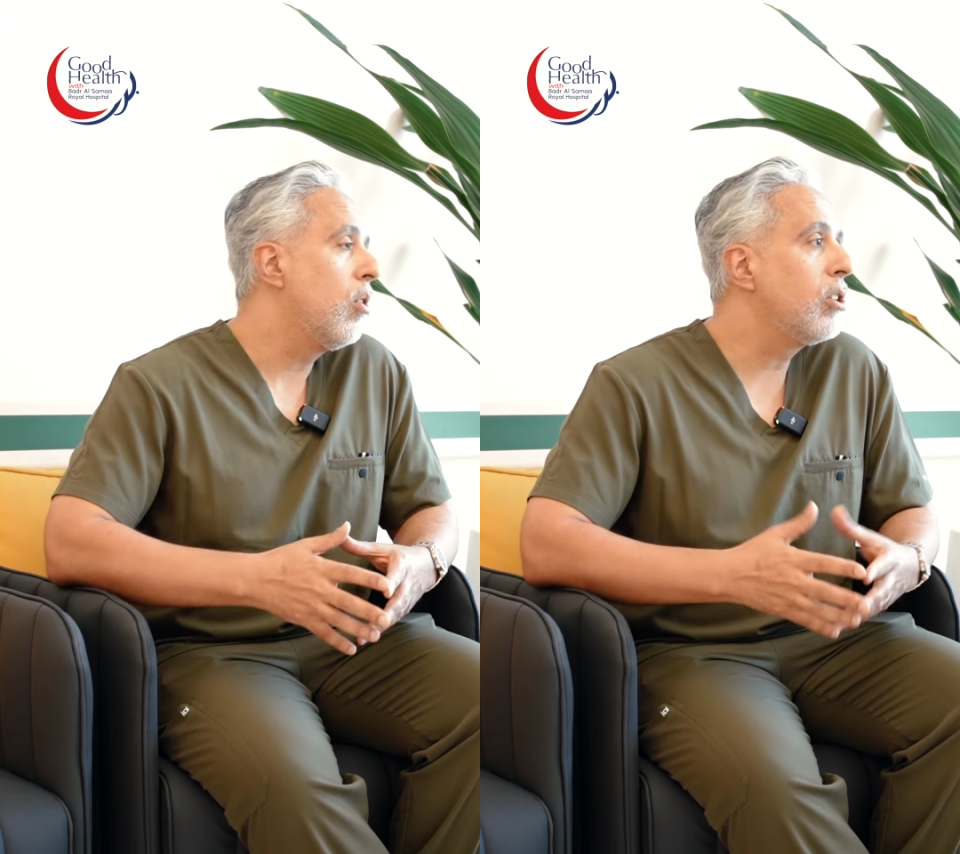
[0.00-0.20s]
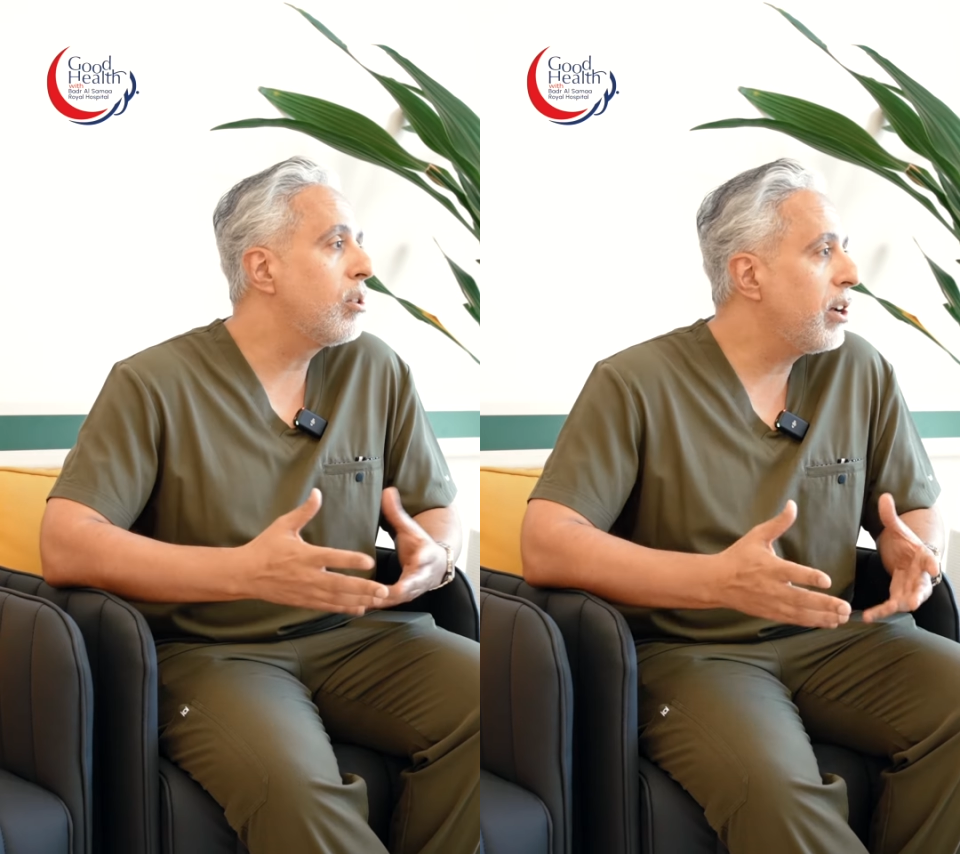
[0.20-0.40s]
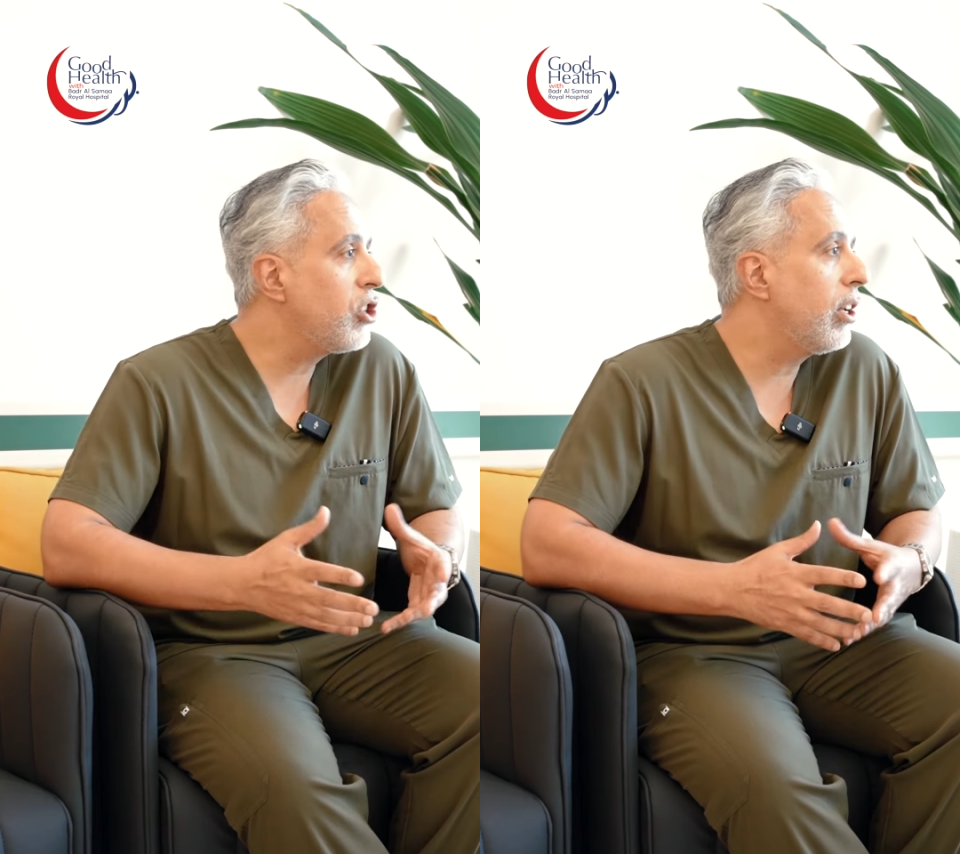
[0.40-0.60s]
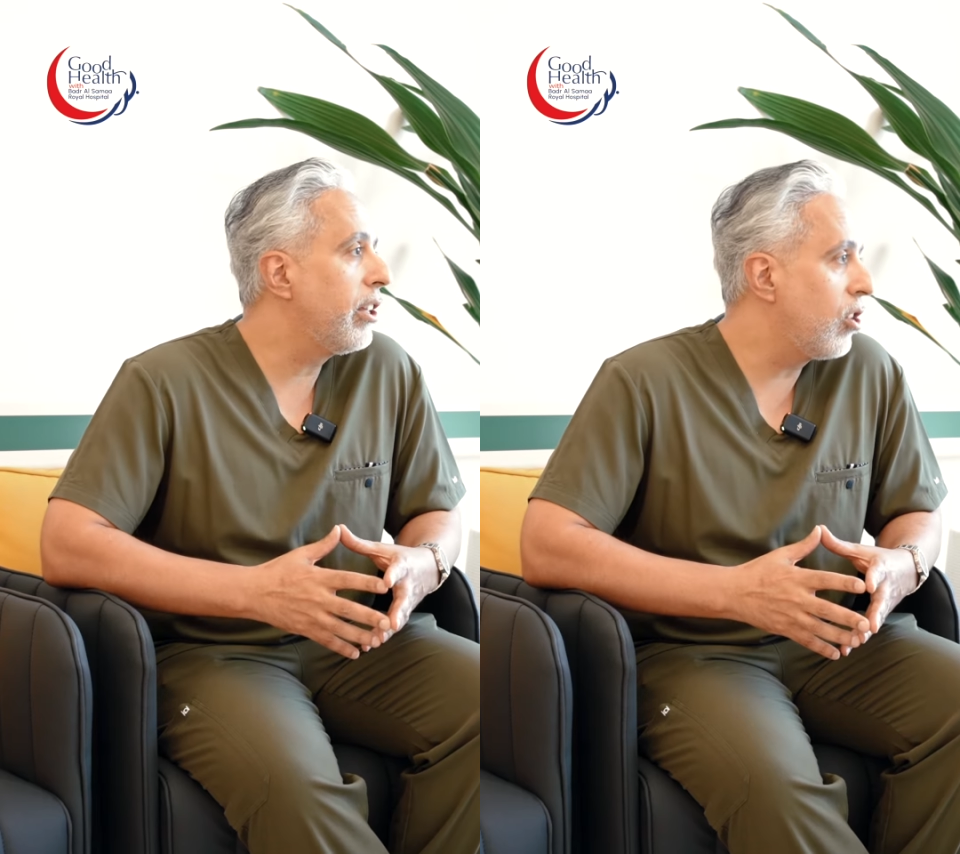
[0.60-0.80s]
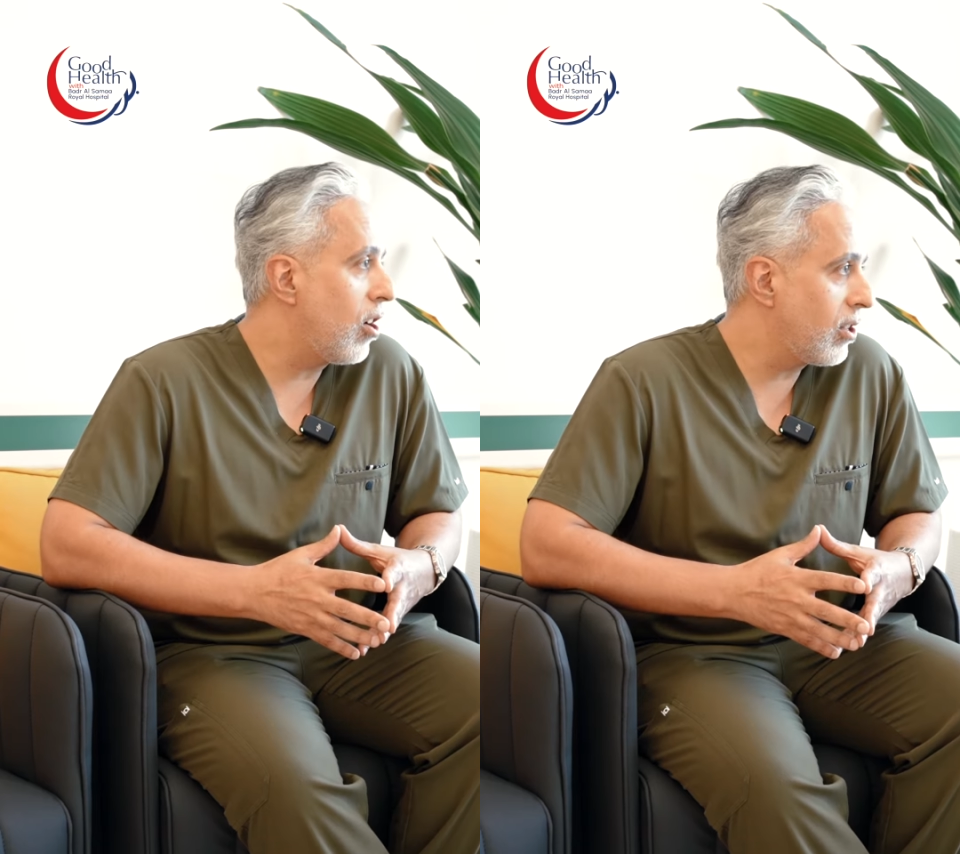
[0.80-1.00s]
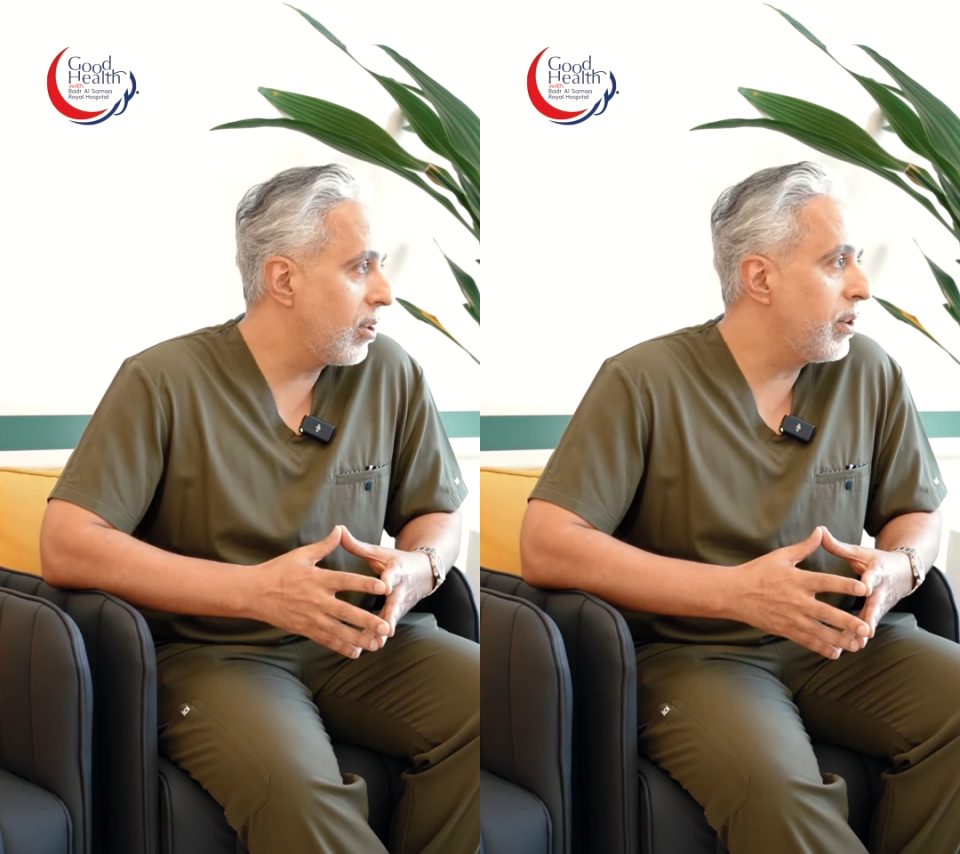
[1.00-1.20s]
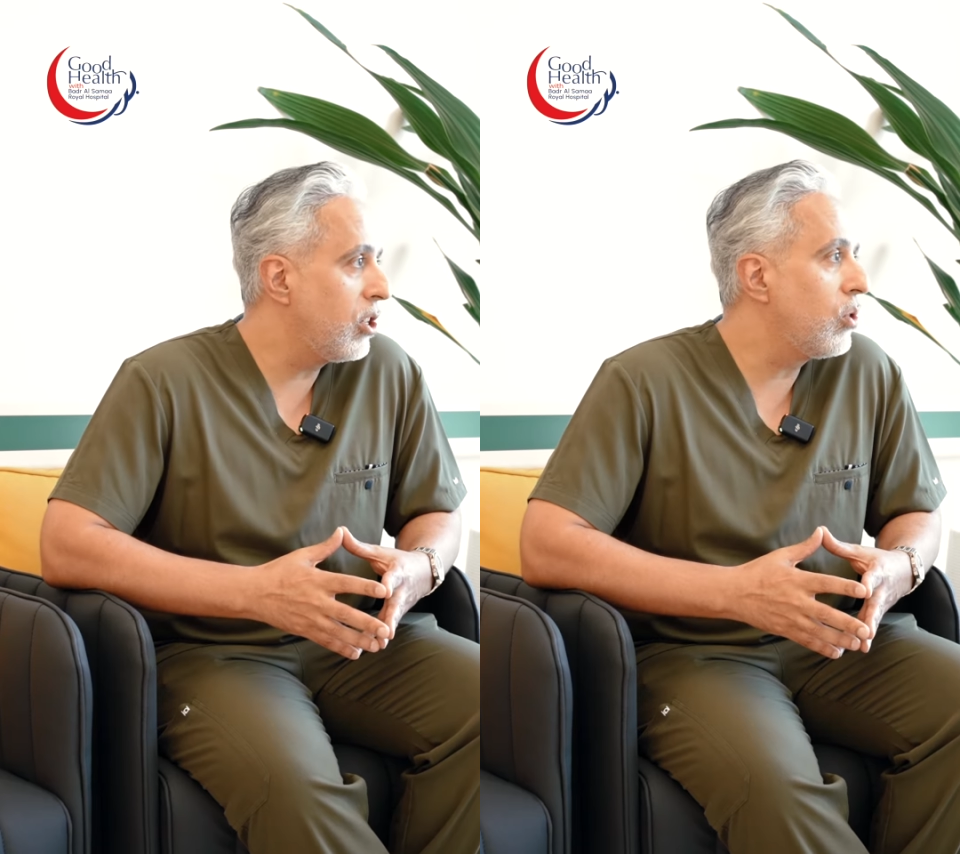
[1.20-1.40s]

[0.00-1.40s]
or special endoscopies